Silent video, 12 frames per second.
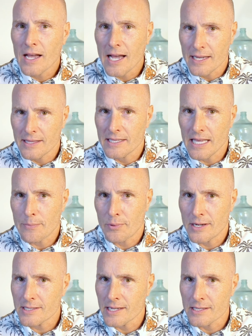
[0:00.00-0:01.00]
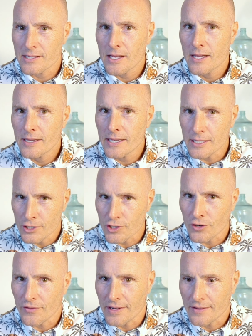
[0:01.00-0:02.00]
I think that pricing's
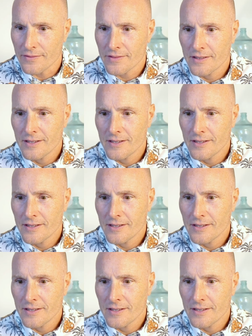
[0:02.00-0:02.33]
conservative.